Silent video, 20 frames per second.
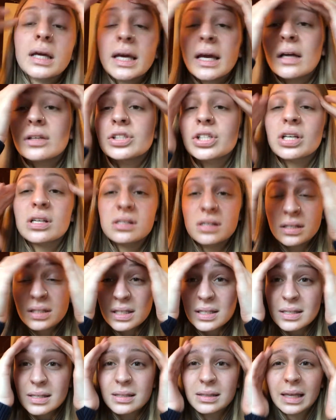And just a
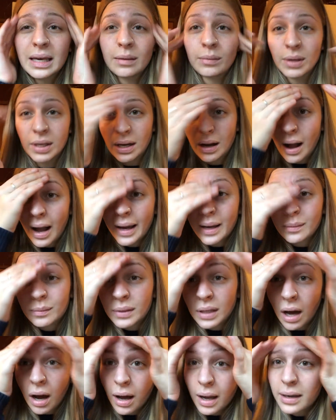disclaimer, I
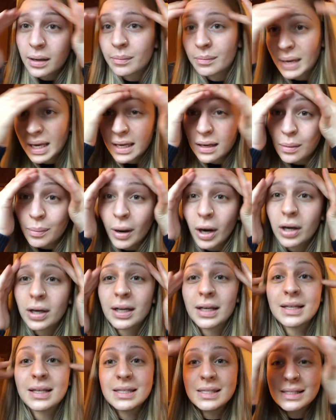am not a makeup
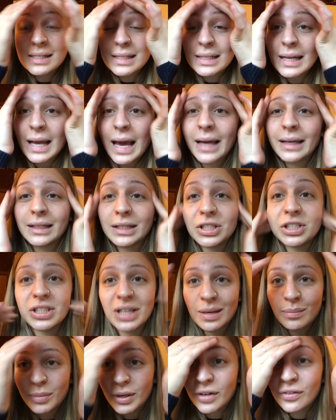artist in any
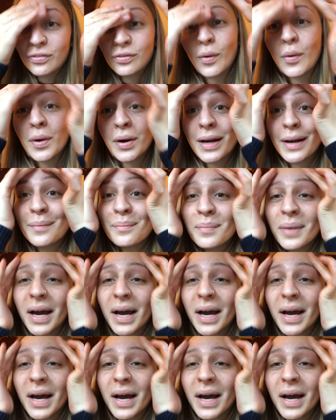shape or form,